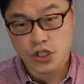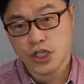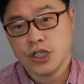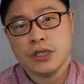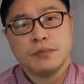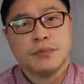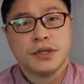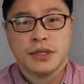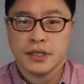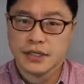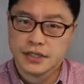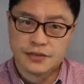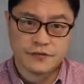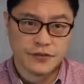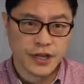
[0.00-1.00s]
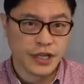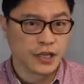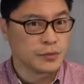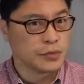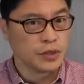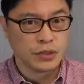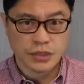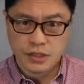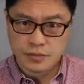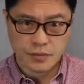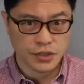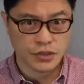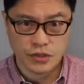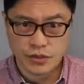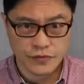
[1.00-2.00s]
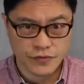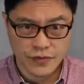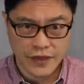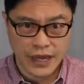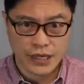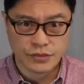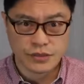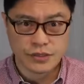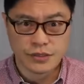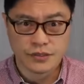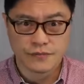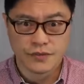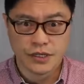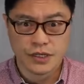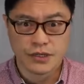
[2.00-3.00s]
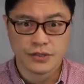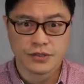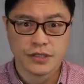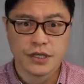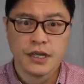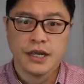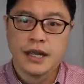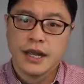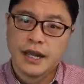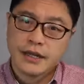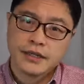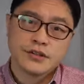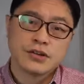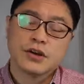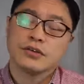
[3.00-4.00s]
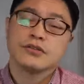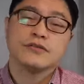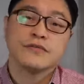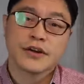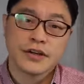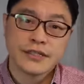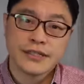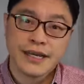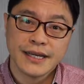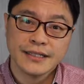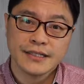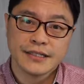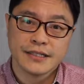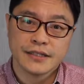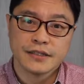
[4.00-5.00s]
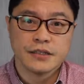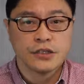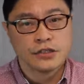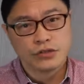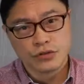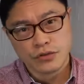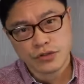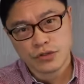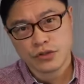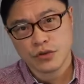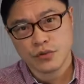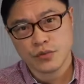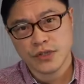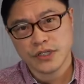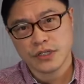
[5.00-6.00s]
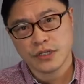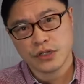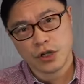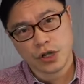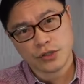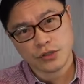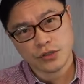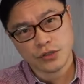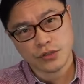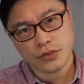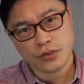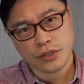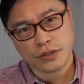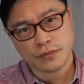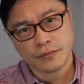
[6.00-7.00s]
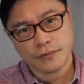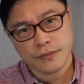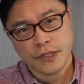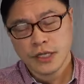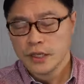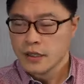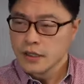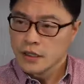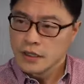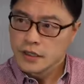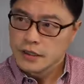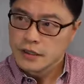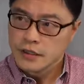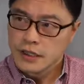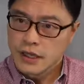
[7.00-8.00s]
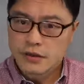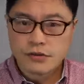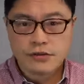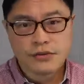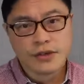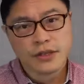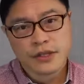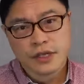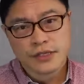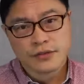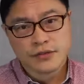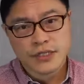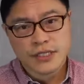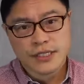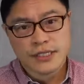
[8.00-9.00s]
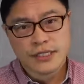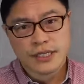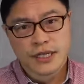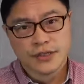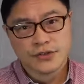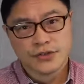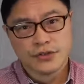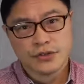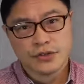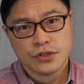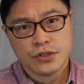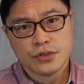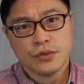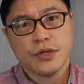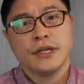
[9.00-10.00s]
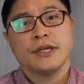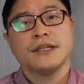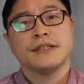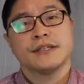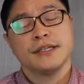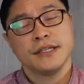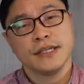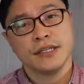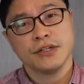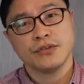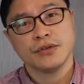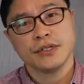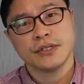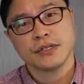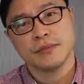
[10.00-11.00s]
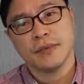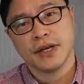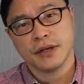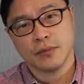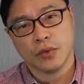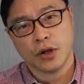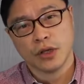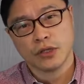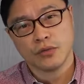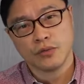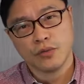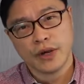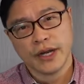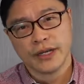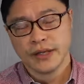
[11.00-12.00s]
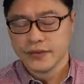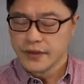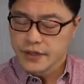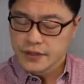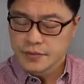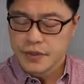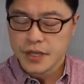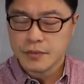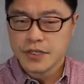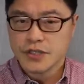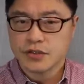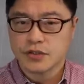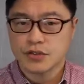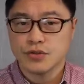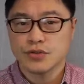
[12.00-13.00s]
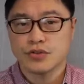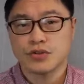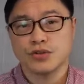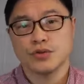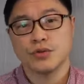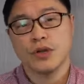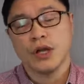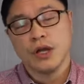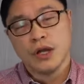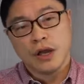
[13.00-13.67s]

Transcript: cheap, it's available, it's been used for thousands of years, and it's also very tasty. So there's no reason not to use it. The other thing that green tea tends to do is increase the metabolic rate, and this may be due to